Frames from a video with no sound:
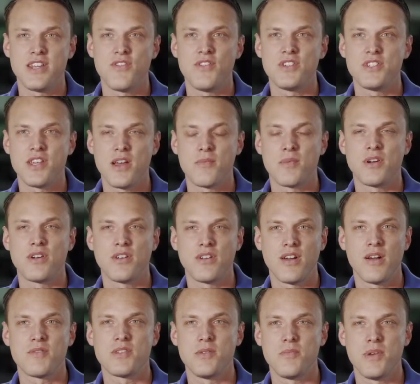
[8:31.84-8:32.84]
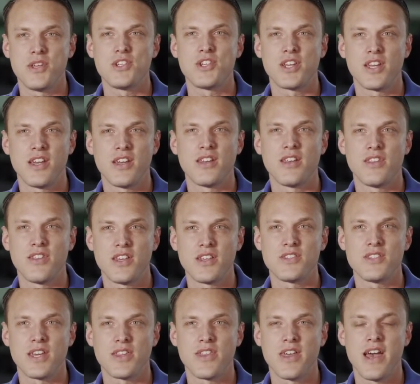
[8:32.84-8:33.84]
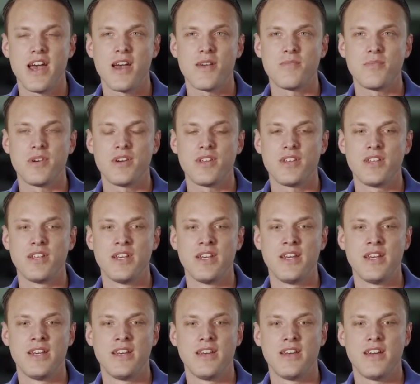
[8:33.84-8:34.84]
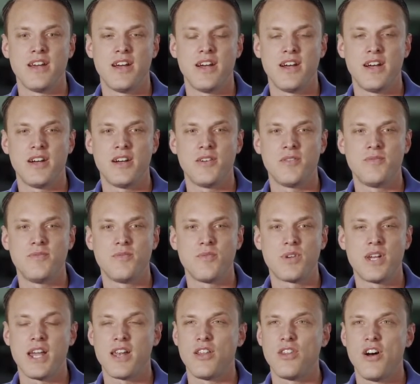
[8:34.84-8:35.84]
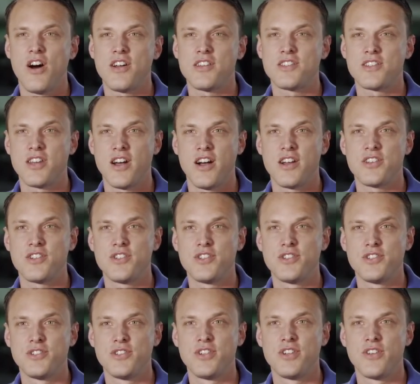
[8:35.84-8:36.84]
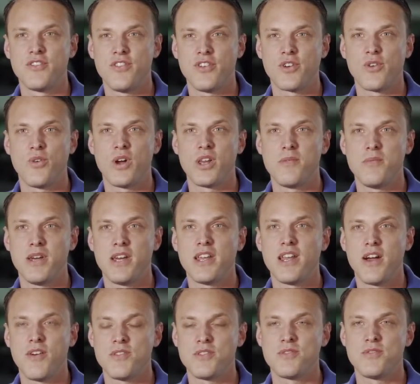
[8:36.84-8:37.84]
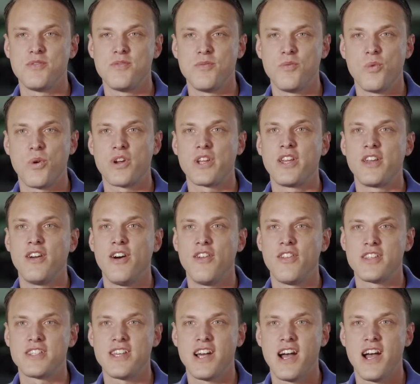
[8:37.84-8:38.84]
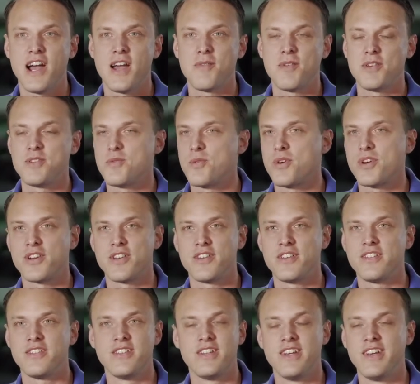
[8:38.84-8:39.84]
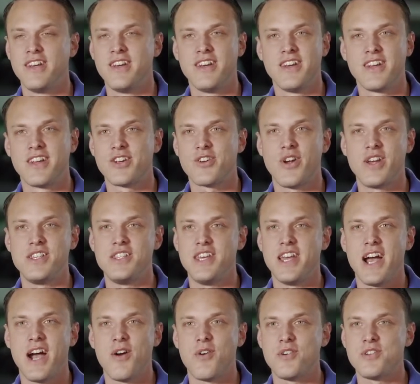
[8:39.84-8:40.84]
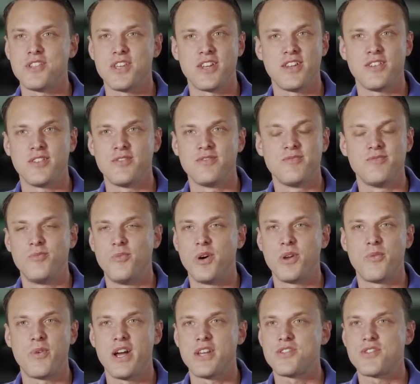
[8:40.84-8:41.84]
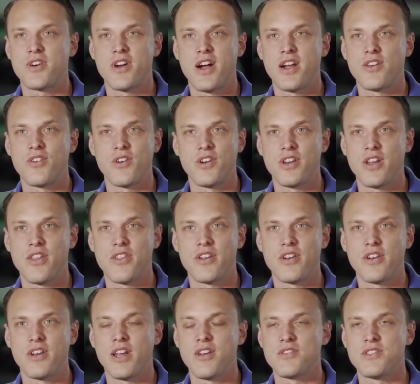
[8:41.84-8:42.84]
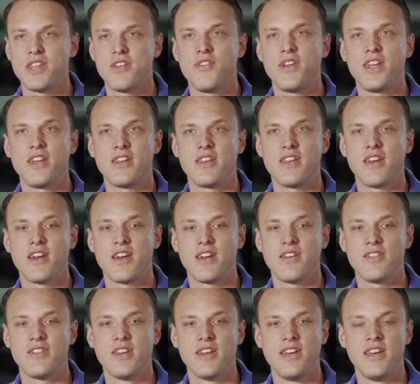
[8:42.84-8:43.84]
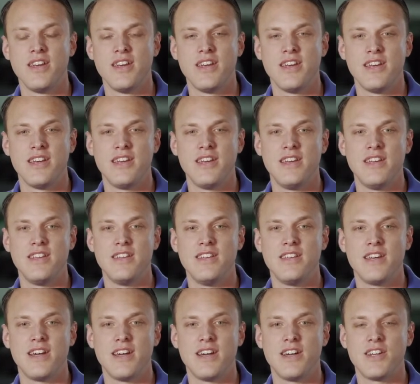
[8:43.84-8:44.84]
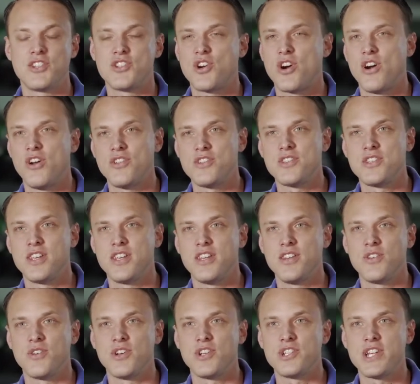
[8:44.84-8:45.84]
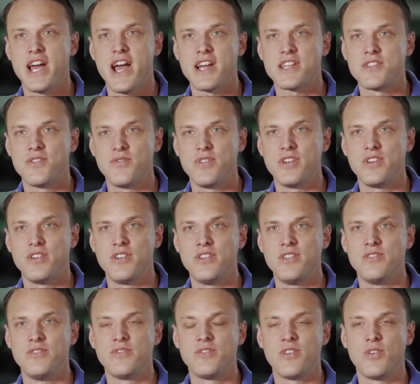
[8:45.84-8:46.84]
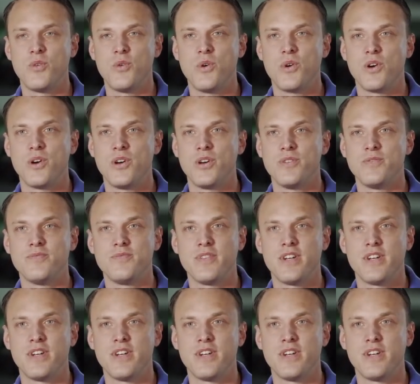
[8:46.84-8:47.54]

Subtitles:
every summer up to Michigan and things like that, but we kind of lost touch for quite a bit. I was working all the time. I was working crazy hours in one restaurant or another, and I was living in Charleston or Jacksonville or